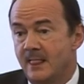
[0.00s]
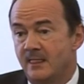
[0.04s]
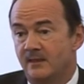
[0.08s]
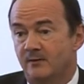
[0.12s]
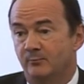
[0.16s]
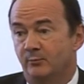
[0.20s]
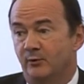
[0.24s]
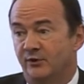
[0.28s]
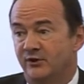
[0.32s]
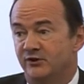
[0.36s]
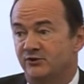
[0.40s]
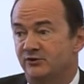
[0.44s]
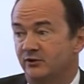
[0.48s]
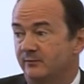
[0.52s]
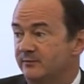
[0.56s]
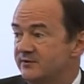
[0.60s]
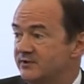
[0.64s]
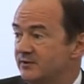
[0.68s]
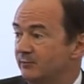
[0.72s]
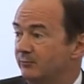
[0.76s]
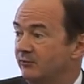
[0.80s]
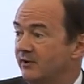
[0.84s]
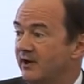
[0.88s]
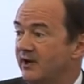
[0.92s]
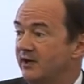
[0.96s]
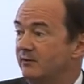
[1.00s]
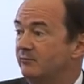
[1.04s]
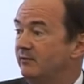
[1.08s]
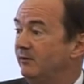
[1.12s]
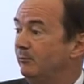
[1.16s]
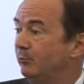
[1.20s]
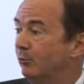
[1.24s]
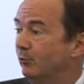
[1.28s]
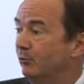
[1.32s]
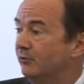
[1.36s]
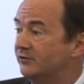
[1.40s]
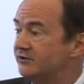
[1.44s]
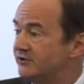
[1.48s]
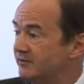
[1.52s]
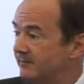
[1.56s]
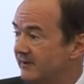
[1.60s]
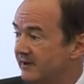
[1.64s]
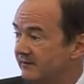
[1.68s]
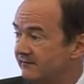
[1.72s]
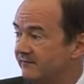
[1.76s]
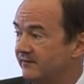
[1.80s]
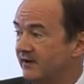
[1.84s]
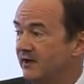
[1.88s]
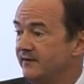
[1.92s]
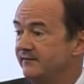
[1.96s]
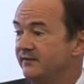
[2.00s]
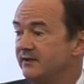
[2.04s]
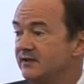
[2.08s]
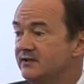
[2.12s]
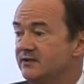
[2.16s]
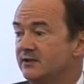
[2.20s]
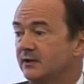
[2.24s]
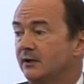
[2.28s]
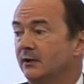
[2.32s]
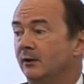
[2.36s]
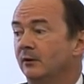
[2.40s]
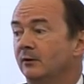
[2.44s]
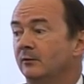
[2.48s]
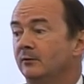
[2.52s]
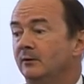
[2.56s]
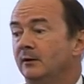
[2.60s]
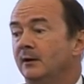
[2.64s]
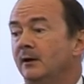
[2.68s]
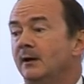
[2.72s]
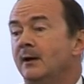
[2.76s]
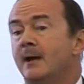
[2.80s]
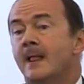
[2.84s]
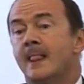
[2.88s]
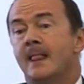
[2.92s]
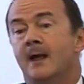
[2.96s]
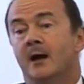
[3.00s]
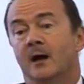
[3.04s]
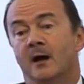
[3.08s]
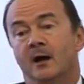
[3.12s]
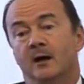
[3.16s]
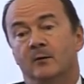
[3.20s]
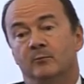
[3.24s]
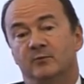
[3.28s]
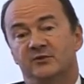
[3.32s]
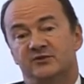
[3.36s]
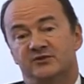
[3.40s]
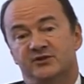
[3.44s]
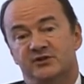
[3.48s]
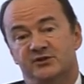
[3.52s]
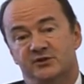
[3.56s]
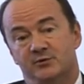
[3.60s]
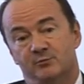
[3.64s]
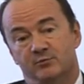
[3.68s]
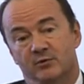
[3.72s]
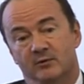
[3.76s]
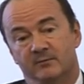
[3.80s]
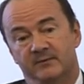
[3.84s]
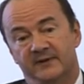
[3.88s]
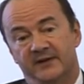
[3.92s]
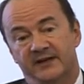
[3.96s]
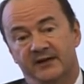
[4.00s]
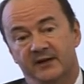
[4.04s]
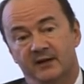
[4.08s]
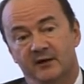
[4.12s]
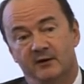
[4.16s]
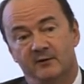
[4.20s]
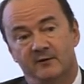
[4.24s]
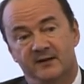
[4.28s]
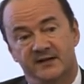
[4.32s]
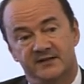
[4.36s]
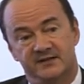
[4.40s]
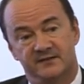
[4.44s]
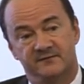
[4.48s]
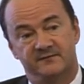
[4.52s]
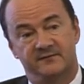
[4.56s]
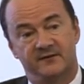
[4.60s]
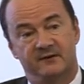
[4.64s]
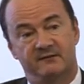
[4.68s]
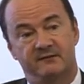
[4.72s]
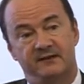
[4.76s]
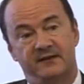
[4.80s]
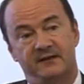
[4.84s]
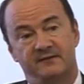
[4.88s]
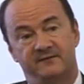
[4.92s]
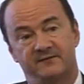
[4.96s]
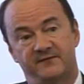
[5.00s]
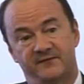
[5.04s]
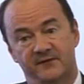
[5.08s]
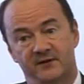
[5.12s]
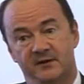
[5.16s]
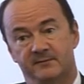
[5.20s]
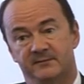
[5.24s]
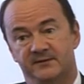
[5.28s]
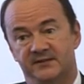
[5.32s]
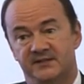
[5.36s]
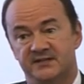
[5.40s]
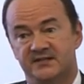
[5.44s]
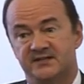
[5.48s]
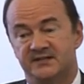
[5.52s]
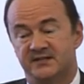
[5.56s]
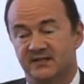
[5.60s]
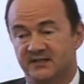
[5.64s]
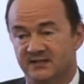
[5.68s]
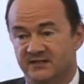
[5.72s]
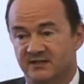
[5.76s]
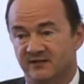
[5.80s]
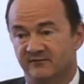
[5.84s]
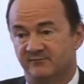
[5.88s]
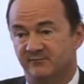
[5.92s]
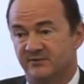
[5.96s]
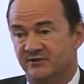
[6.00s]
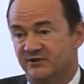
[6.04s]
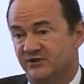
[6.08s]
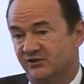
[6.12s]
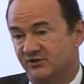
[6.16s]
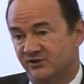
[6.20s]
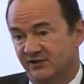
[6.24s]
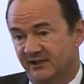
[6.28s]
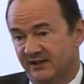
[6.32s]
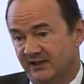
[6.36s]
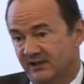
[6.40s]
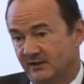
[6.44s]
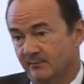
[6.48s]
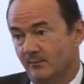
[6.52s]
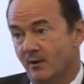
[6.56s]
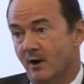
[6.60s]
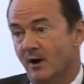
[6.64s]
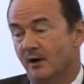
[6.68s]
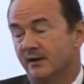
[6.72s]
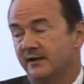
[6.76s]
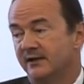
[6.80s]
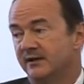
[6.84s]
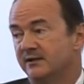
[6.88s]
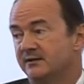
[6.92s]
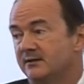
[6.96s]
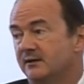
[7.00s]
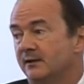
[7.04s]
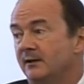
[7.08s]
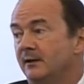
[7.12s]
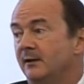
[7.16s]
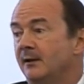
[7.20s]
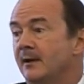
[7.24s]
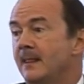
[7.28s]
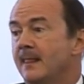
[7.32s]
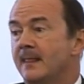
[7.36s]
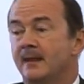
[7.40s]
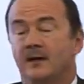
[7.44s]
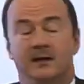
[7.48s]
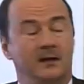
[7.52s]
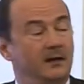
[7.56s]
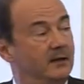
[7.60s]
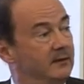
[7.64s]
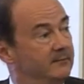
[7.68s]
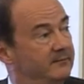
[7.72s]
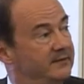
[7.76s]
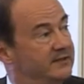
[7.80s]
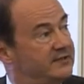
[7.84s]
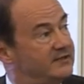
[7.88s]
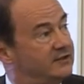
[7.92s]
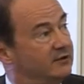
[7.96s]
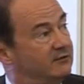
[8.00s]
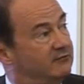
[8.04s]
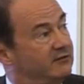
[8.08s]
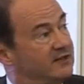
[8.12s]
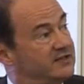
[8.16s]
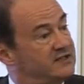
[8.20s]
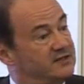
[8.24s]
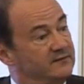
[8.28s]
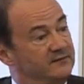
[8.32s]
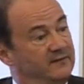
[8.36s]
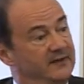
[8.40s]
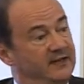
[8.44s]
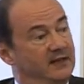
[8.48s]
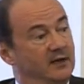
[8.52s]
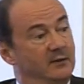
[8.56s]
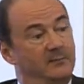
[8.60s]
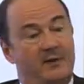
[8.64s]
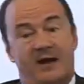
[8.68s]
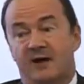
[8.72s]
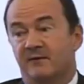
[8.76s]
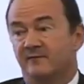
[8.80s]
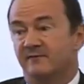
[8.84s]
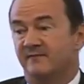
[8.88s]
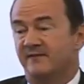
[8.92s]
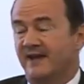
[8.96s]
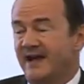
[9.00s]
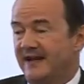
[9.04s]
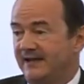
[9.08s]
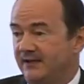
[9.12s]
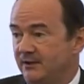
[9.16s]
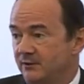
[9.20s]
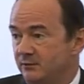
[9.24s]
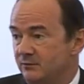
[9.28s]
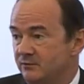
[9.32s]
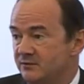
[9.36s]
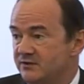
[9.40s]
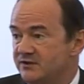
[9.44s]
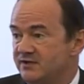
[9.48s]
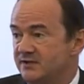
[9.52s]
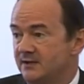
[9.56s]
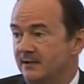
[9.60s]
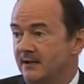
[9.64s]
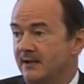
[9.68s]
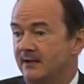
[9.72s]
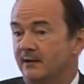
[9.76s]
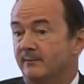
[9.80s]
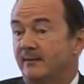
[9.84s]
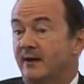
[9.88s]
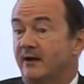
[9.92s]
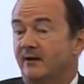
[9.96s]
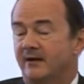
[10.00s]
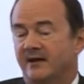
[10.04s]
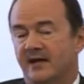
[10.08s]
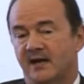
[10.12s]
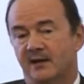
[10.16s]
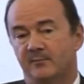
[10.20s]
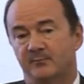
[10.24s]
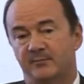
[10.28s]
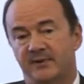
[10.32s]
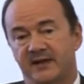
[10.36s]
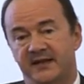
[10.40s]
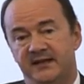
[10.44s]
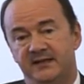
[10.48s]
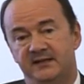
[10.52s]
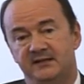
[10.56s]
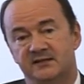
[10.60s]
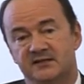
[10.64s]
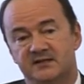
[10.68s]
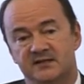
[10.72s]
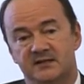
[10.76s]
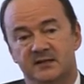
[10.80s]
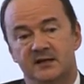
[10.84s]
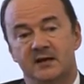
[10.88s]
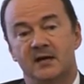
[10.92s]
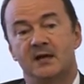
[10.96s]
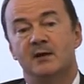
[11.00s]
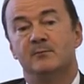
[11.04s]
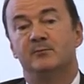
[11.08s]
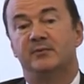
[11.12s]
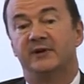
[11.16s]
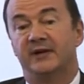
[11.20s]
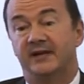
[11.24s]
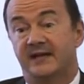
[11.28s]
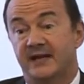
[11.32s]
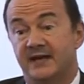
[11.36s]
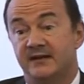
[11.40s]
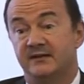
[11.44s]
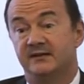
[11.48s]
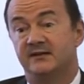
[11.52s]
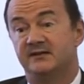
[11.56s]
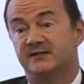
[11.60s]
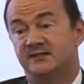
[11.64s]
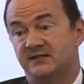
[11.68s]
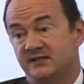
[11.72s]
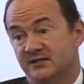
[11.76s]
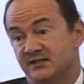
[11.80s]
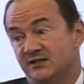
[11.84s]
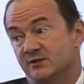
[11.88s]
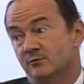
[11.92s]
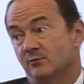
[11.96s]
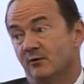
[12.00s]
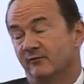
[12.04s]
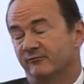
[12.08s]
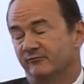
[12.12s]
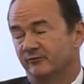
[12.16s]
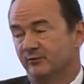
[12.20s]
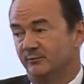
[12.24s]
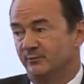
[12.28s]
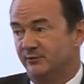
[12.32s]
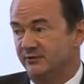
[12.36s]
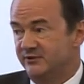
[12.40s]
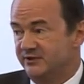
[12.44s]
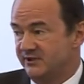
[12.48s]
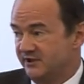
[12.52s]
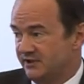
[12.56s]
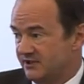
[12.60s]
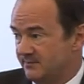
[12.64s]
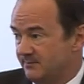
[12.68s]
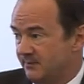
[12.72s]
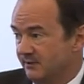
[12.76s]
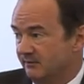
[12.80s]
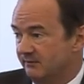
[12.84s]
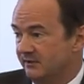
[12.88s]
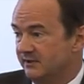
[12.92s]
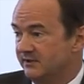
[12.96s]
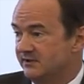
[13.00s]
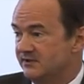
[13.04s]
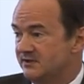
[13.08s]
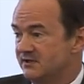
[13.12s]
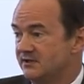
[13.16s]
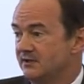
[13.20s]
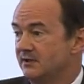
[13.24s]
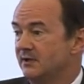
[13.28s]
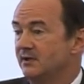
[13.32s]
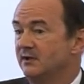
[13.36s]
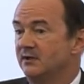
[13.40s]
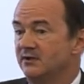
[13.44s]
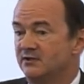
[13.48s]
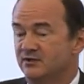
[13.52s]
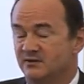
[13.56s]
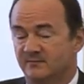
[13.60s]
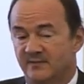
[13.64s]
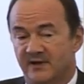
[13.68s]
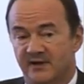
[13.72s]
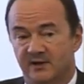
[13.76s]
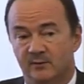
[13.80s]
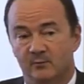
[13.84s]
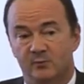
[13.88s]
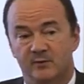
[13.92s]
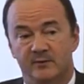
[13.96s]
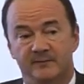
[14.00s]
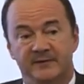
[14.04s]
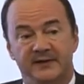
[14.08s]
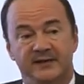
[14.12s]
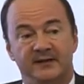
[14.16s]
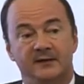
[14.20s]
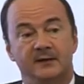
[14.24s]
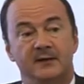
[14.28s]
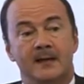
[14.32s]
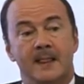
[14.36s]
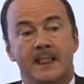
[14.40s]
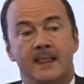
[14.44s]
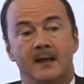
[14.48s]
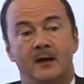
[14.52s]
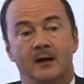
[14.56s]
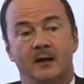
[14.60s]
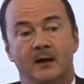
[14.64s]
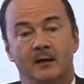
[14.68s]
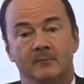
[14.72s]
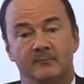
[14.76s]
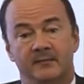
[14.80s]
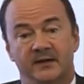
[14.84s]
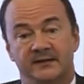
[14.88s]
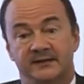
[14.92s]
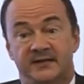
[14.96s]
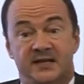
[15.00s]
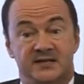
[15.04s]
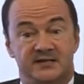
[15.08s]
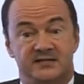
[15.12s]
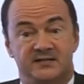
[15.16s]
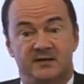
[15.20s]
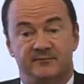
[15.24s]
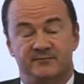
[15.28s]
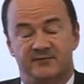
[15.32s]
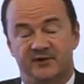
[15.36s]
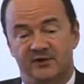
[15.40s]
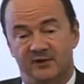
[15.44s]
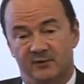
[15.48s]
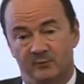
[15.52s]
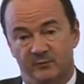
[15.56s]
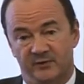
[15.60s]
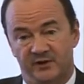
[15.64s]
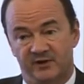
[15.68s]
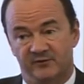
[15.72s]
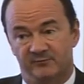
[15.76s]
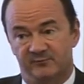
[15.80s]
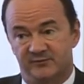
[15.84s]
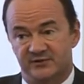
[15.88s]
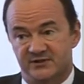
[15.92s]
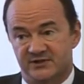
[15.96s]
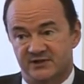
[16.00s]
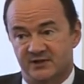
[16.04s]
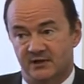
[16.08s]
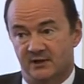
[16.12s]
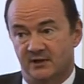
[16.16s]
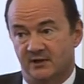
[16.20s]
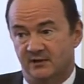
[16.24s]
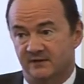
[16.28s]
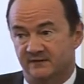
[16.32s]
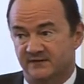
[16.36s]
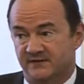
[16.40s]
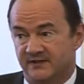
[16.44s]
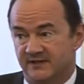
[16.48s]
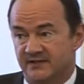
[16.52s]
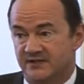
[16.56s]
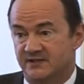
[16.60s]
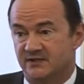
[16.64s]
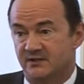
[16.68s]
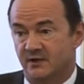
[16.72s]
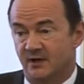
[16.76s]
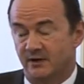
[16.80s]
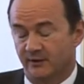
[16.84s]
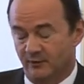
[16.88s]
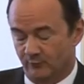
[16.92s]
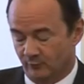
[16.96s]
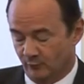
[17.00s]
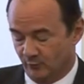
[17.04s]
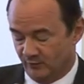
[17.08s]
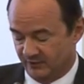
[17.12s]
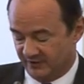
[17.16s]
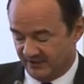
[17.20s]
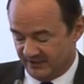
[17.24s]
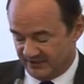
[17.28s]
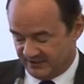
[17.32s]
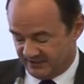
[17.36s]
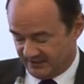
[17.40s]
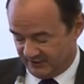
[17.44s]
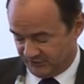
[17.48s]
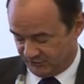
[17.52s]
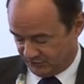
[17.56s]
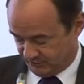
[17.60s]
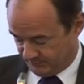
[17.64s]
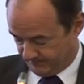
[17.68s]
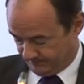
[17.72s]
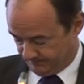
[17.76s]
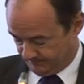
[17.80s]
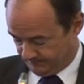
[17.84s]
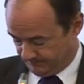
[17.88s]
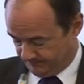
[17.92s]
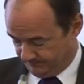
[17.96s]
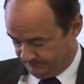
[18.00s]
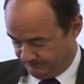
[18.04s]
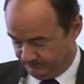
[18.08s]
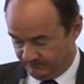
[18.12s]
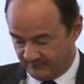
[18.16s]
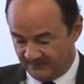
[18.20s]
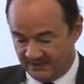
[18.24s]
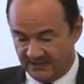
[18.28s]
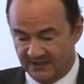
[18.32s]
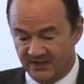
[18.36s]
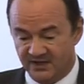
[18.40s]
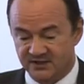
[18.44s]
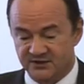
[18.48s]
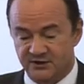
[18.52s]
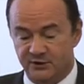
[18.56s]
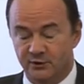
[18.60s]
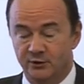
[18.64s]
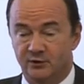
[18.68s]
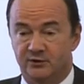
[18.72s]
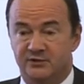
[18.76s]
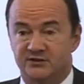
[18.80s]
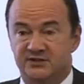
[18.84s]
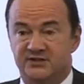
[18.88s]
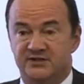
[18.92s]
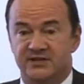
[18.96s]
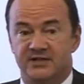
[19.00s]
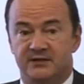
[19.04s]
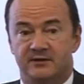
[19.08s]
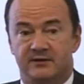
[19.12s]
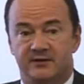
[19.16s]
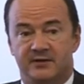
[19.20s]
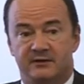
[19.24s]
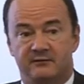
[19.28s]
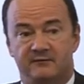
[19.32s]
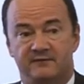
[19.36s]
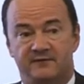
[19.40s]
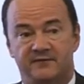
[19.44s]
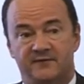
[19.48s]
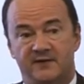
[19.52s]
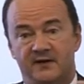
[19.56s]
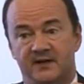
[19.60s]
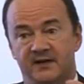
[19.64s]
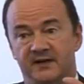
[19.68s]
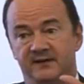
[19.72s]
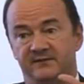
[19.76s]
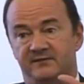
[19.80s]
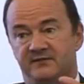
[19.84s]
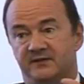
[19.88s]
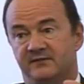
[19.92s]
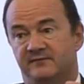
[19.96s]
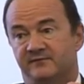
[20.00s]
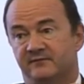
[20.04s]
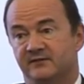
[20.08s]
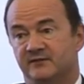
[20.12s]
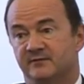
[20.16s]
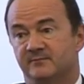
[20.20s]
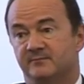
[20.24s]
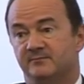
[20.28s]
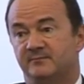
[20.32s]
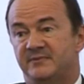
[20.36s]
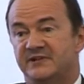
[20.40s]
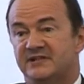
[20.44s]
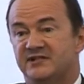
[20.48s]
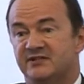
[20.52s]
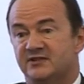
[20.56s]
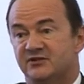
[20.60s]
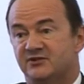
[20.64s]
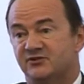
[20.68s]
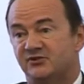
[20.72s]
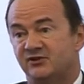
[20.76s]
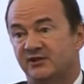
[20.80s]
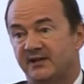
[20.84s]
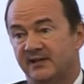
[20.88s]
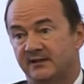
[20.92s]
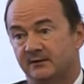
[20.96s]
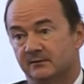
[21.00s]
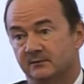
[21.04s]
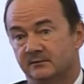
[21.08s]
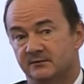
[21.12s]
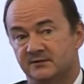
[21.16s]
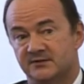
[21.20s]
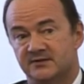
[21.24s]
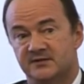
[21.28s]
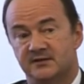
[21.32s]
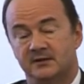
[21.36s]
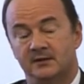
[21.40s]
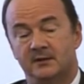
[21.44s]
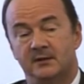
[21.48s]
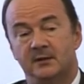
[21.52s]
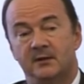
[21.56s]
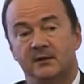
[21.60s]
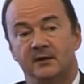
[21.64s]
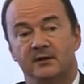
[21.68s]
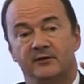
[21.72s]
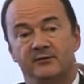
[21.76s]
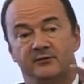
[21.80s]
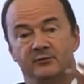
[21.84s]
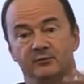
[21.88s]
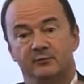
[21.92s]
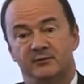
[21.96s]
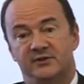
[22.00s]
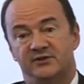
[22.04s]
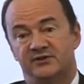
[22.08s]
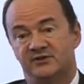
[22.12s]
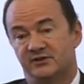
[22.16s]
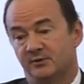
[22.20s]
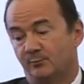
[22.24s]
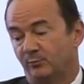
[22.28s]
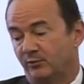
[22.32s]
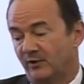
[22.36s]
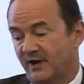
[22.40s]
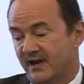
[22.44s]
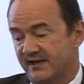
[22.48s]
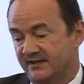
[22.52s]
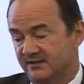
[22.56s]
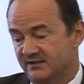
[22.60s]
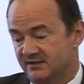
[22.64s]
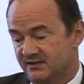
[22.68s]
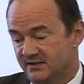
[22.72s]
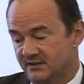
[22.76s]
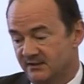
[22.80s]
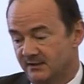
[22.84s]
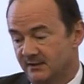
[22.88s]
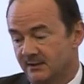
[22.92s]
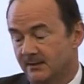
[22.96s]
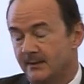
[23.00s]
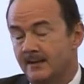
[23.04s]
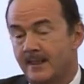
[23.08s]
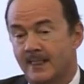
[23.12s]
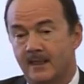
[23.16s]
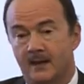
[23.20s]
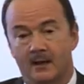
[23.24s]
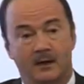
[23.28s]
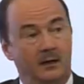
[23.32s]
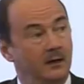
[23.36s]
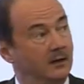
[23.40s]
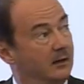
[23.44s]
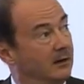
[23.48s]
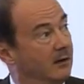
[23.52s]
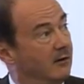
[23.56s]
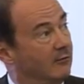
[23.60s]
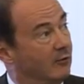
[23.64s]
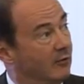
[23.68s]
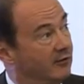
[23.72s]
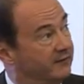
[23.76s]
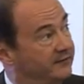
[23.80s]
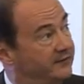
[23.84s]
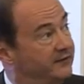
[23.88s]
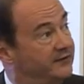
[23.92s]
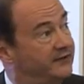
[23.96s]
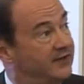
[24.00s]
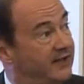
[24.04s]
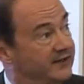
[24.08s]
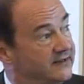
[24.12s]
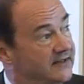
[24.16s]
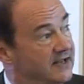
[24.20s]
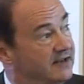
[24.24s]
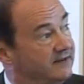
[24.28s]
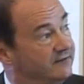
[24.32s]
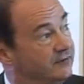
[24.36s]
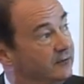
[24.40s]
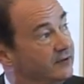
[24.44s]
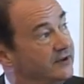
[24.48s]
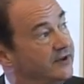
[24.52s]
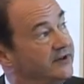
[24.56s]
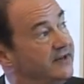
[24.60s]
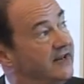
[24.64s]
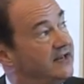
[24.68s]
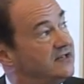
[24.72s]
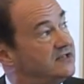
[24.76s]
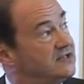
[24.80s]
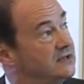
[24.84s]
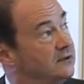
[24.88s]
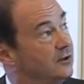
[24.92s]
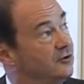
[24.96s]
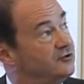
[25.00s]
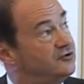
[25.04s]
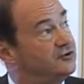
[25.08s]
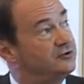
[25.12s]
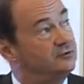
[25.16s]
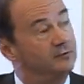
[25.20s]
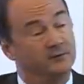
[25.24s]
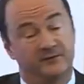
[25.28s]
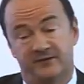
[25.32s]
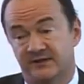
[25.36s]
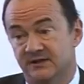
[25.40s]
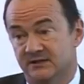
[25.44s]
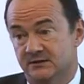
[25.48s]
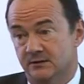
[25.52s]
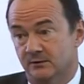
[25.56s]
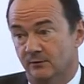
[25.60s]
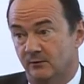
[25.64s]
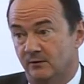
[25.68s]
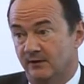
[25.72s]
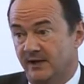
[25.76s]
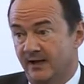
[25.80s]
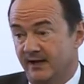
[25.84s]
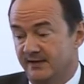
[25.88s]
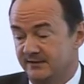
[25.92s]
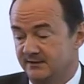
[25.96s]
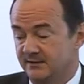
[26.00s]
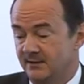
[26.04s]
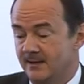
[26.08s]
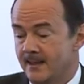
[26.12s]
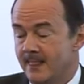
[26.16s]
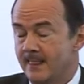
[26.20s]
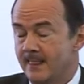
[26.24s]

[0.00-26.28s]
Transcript: The Body Shop is a brand we bought about five years ago, uh, which, as you probably know, has a very firm and distinctive positioning in the market. Um, it's aggressively about values and about campaigns, but again, it seeks to offer a beauty experience to men and women, um, and that's something that we have preserved inside our organization. So you can see that there are five different business channels through which the brands uh, are offered, and therefore the next logical thing to look at